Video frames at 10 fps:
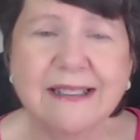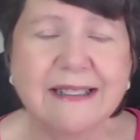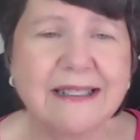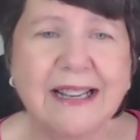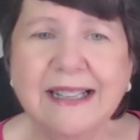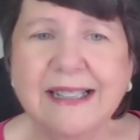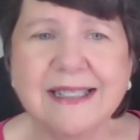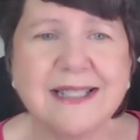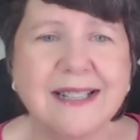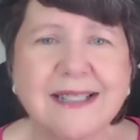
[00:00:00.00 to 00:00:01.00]
And again,
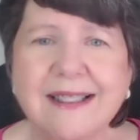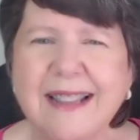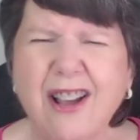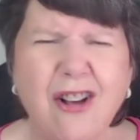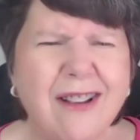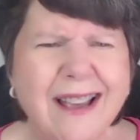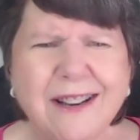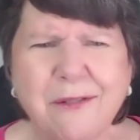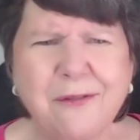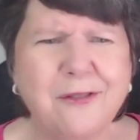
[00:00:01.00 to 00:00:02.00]
they all kind
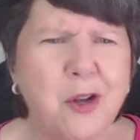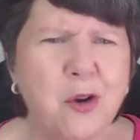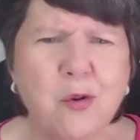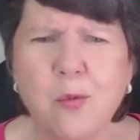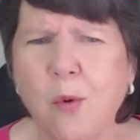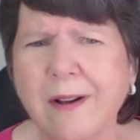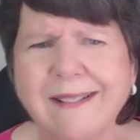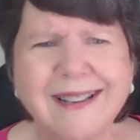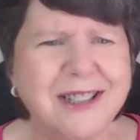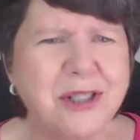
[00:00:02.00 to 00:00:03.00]
of flow one
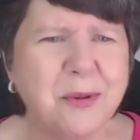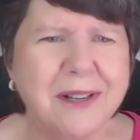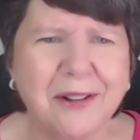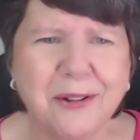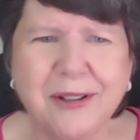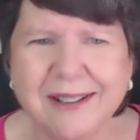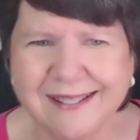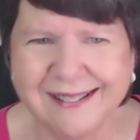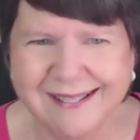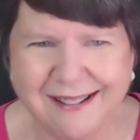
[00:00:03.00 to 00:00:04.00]
into another,
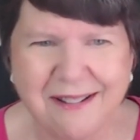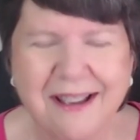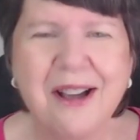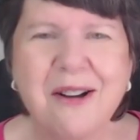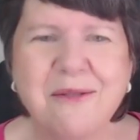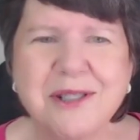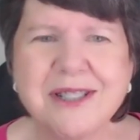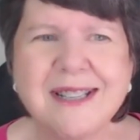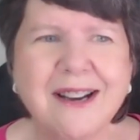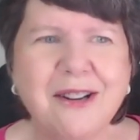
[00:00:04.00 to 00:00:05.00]
which is
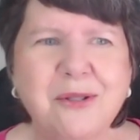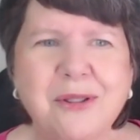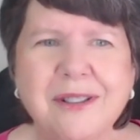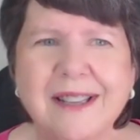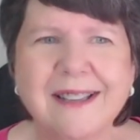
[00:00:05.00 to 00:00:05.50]
kind of cool.